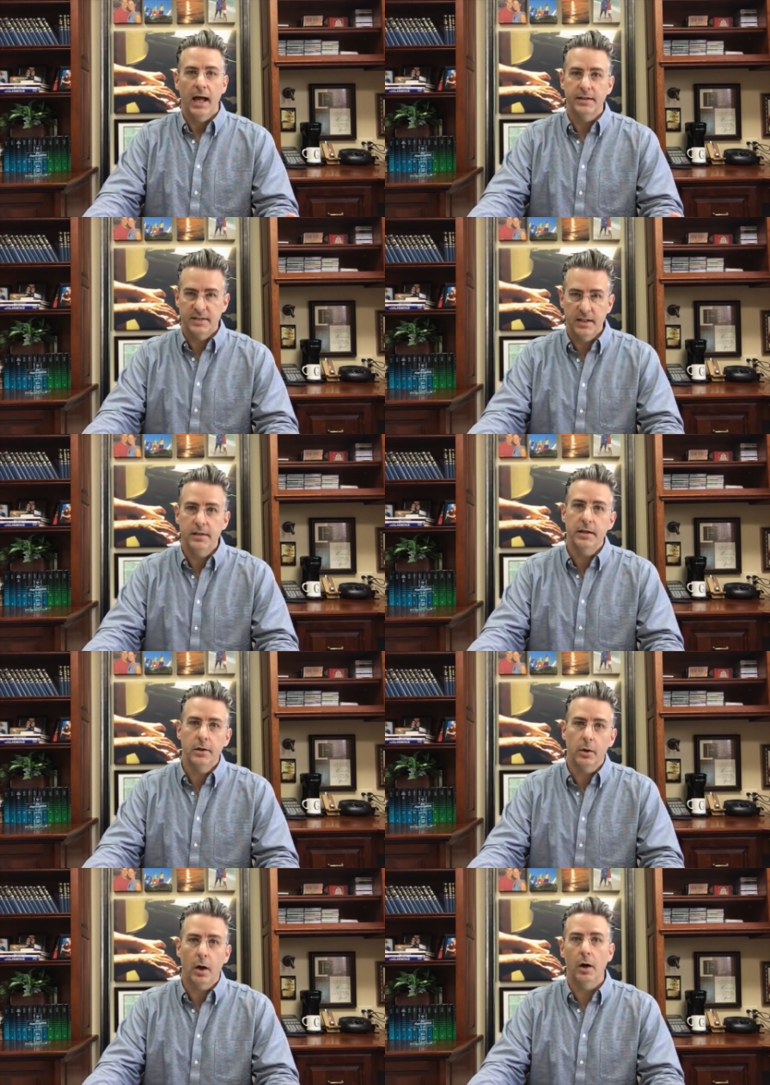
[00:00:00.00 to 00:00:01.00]
and tending
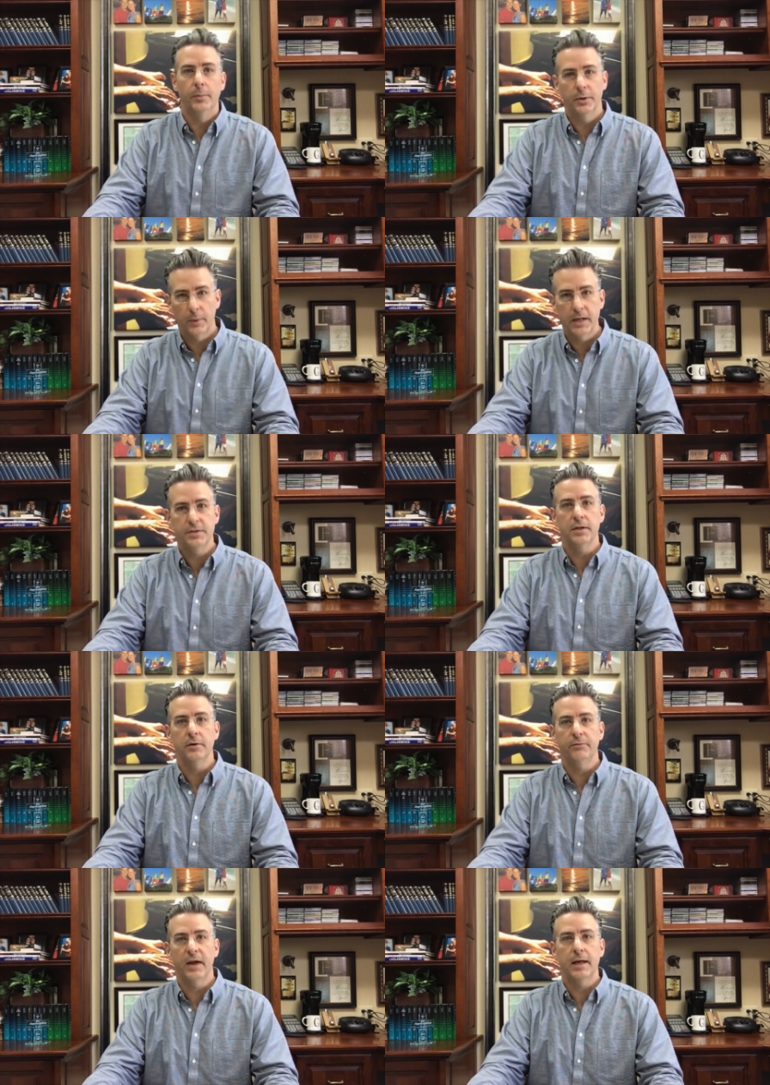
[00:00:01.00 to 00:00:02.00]
your home and raising
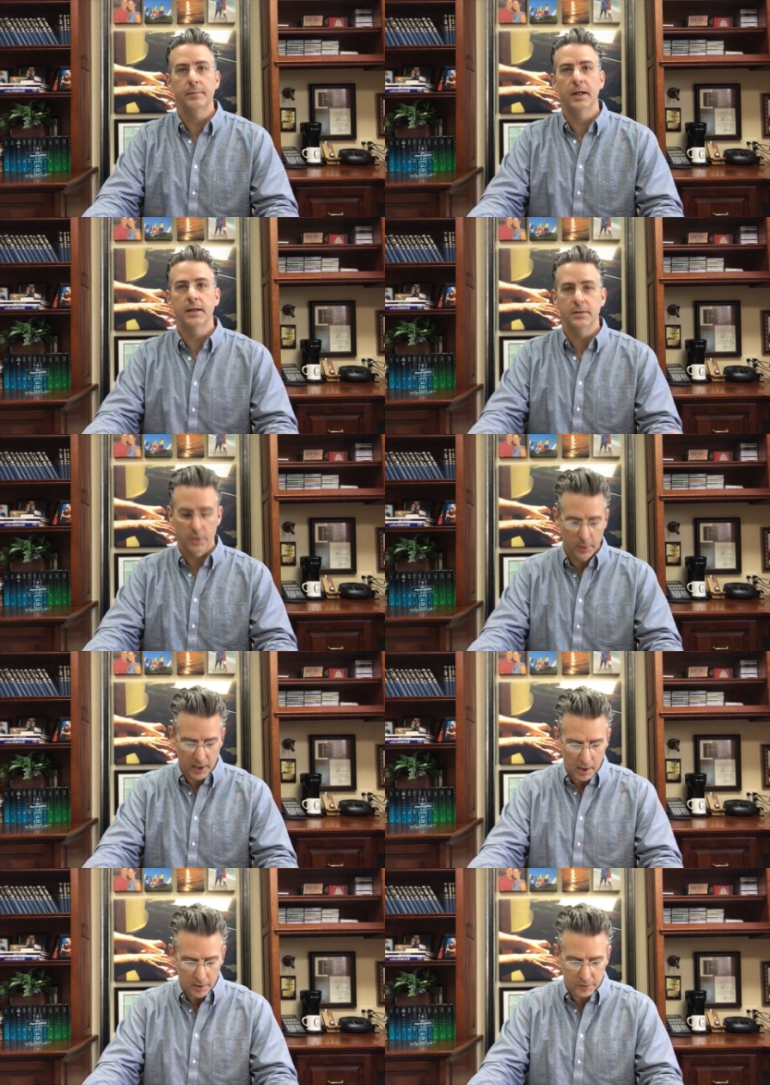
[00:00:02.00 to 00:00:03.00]
your family and
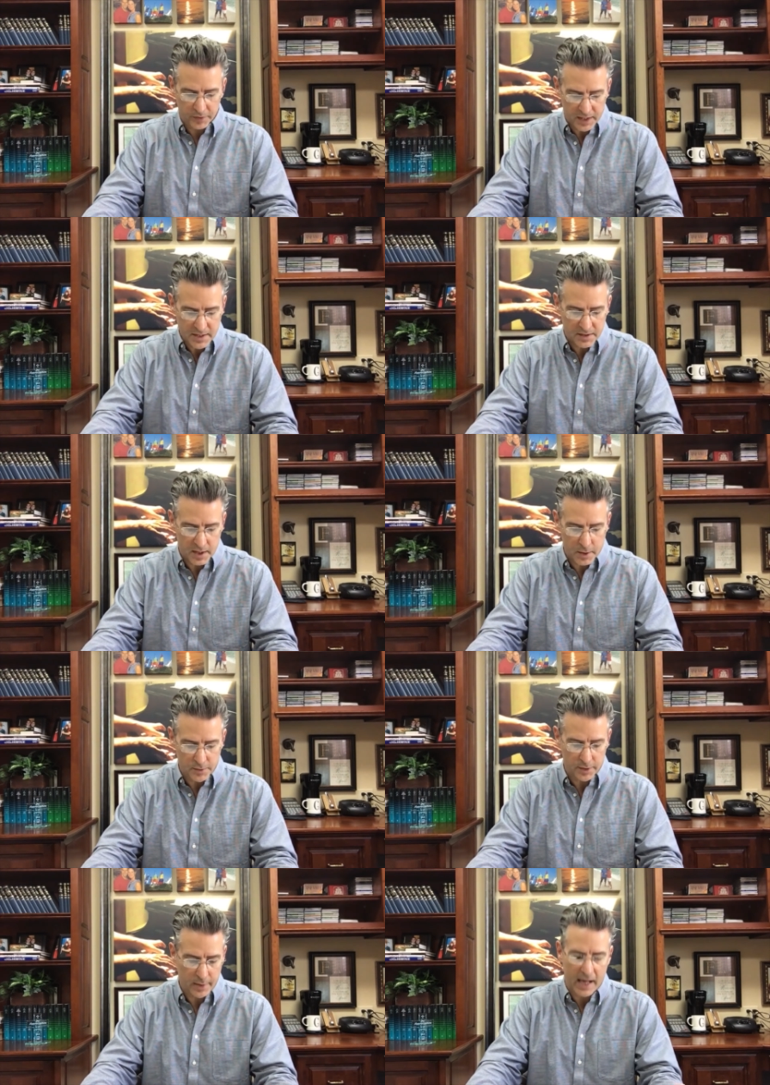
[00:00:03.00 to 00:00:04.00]
doing all the things that you
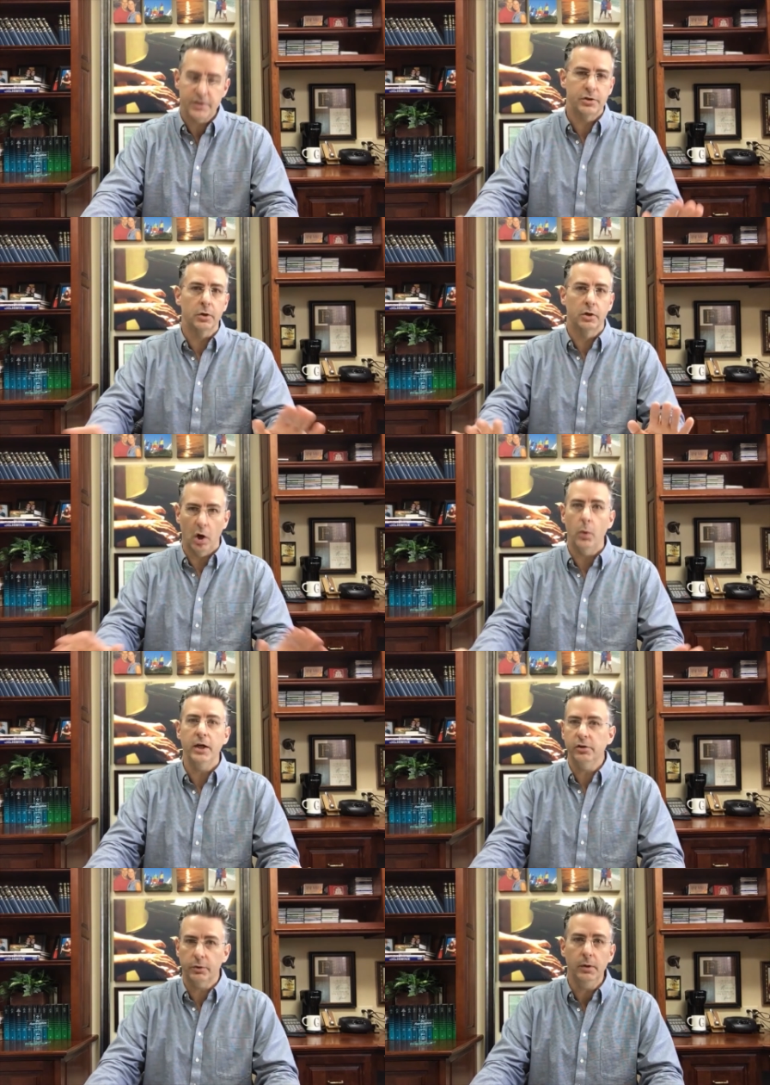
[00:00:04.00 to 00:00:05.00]
do, as you're
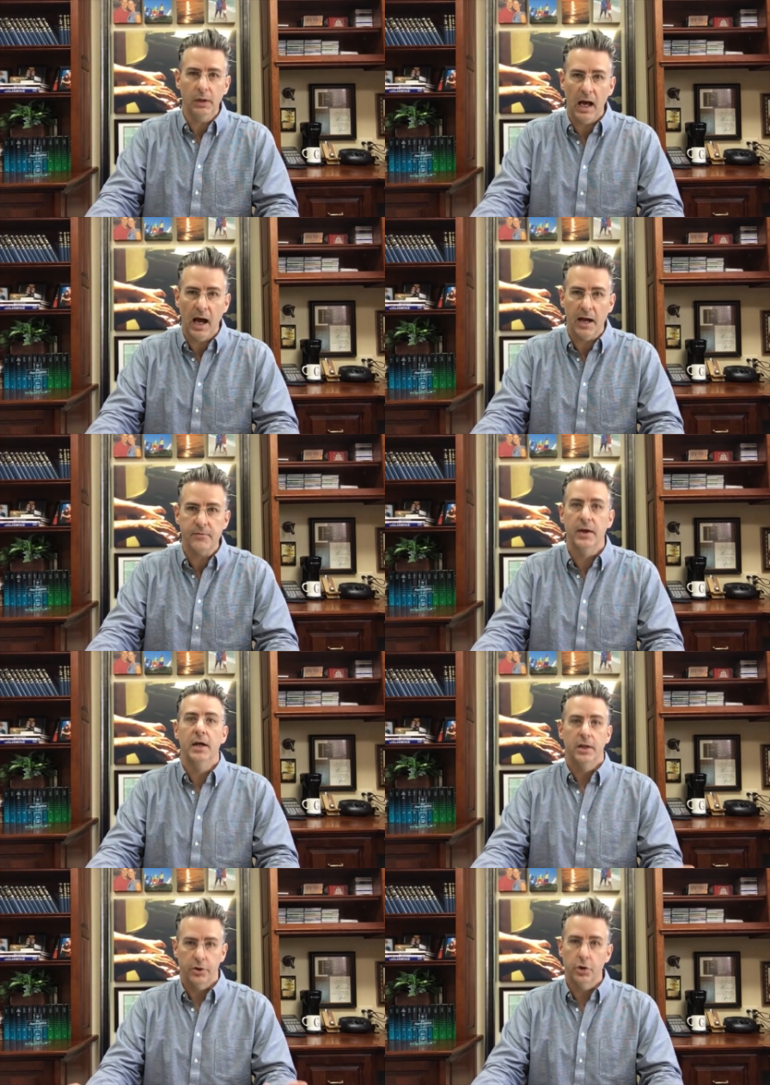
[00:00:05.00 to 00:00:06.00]
going through life,
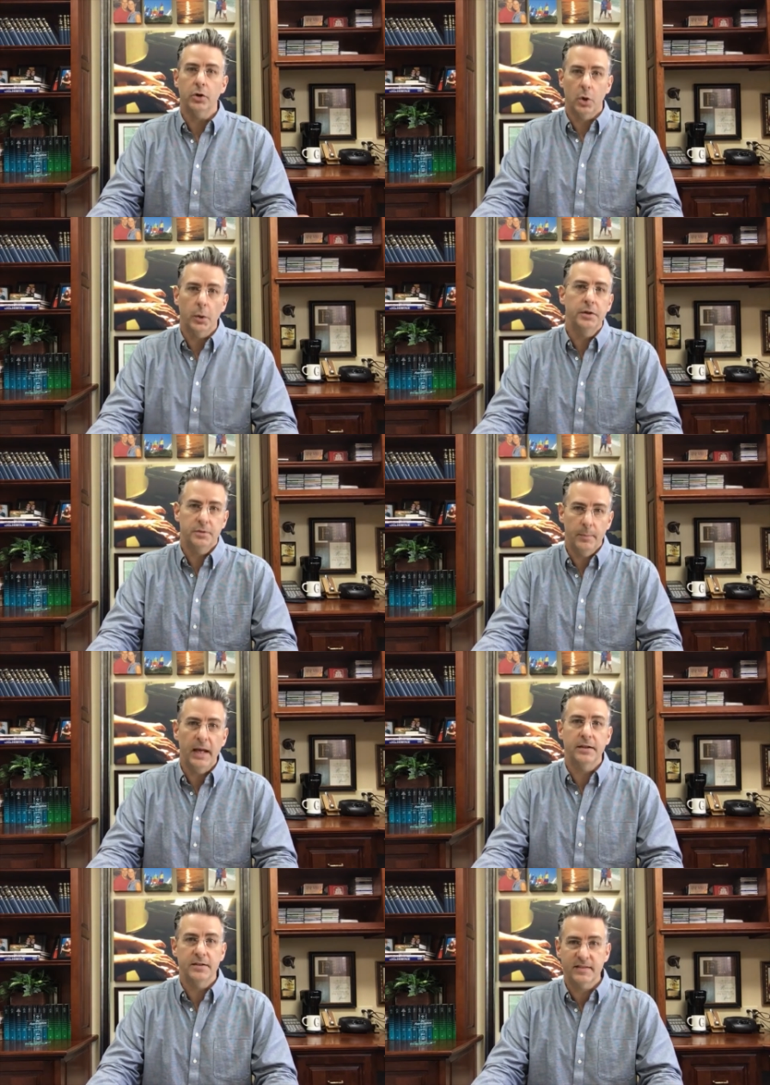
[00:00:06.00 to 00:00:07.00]
you're going to
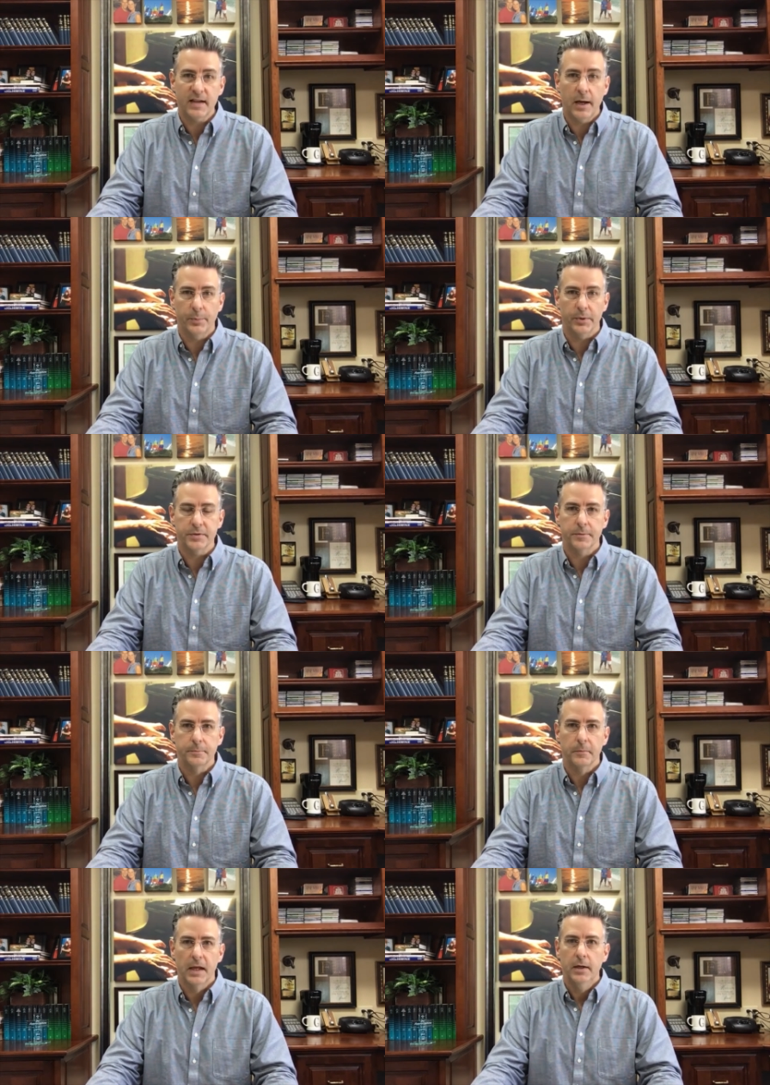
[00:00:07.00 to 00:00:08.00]
make disciples.
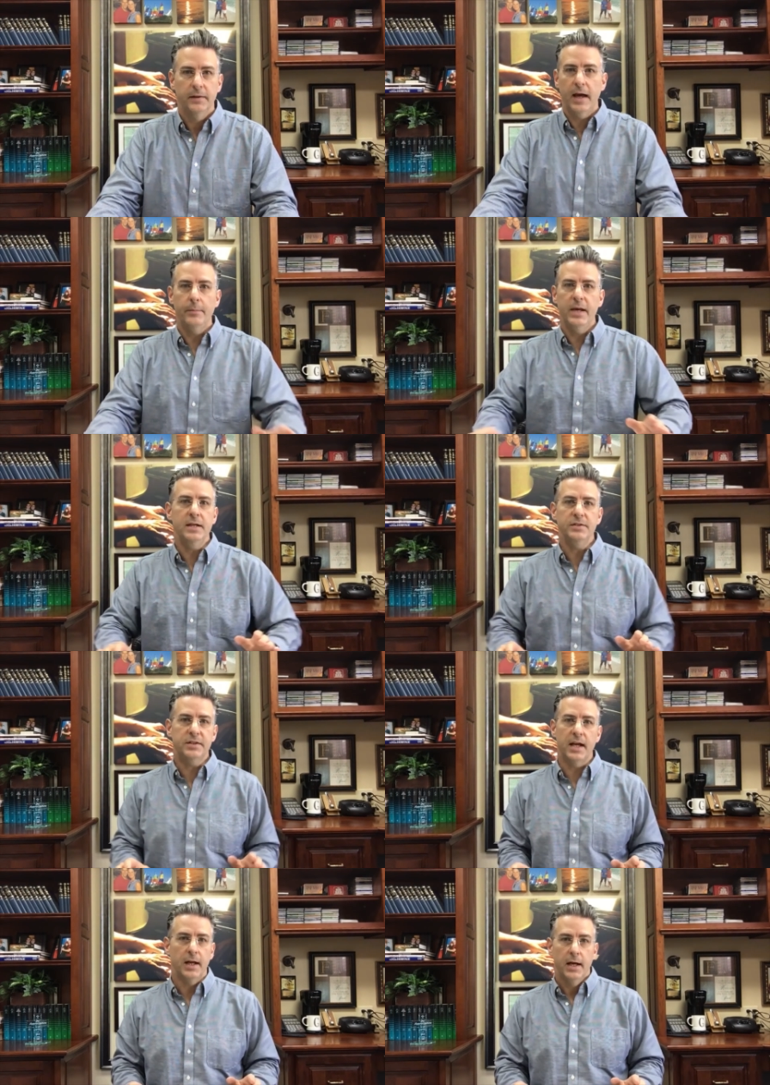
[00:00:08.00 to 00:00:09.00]
That means that